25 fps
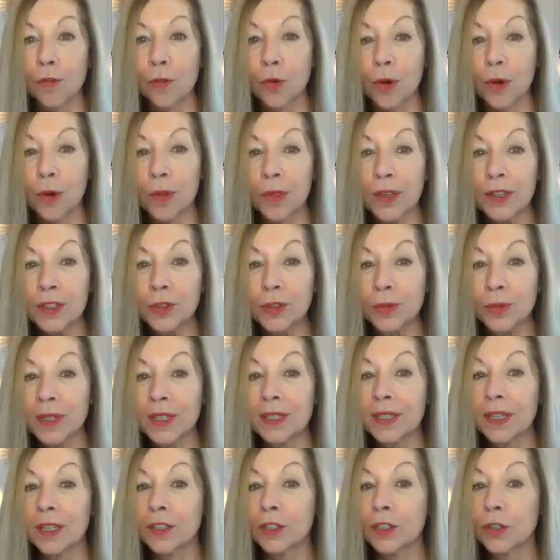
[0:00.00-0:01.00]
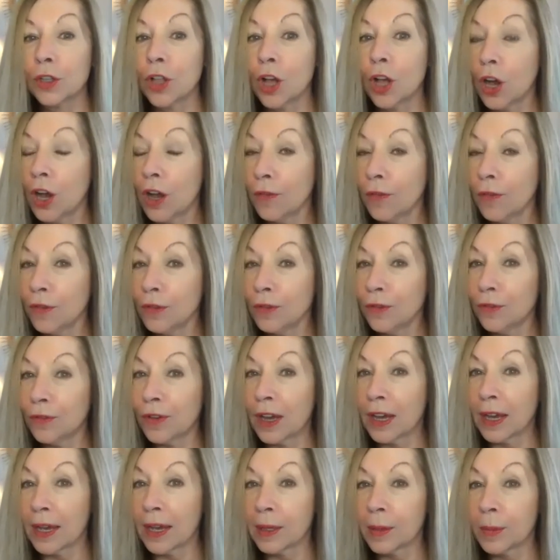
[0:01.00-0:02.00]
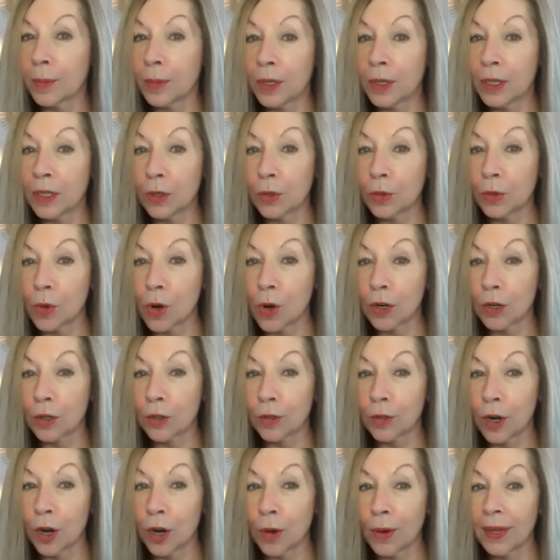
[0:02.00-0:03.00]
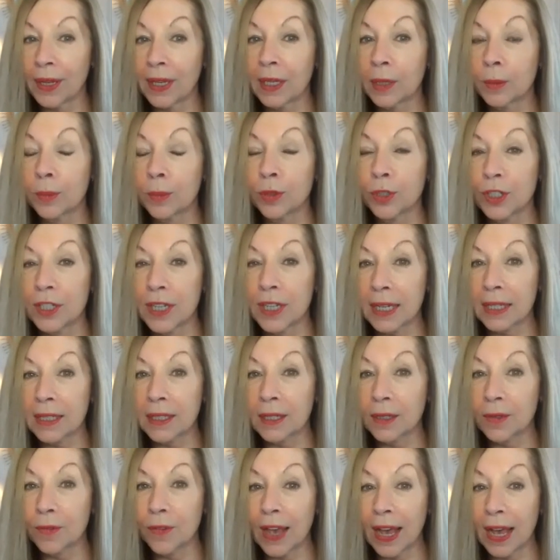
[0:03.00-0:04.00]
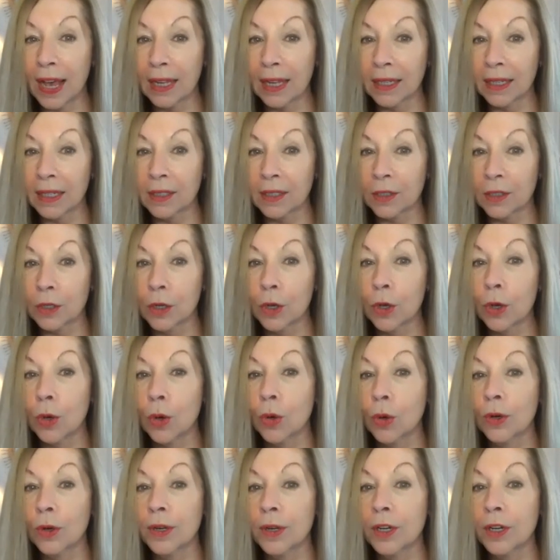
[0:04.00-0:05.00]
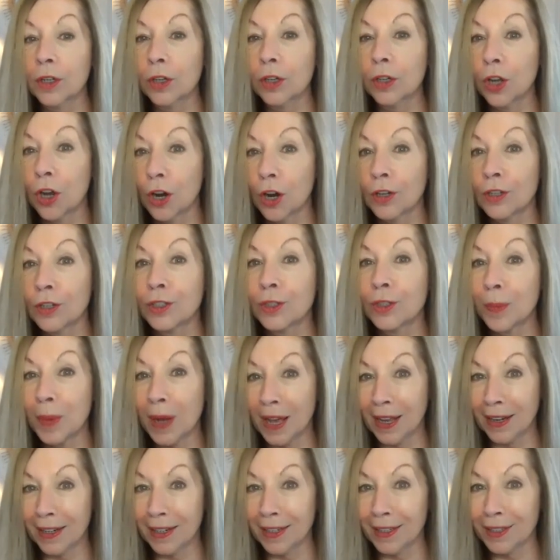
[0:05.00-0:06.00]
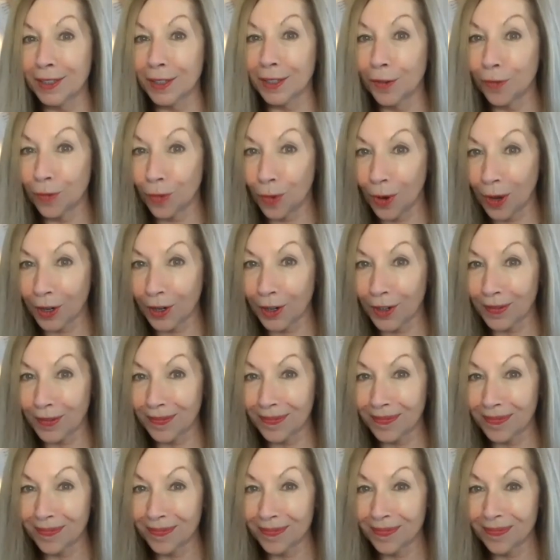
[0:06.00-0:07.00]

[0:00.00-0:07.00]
For this reason, you'll often find Pinot Noir growing in protected valleys or near large bodies of water.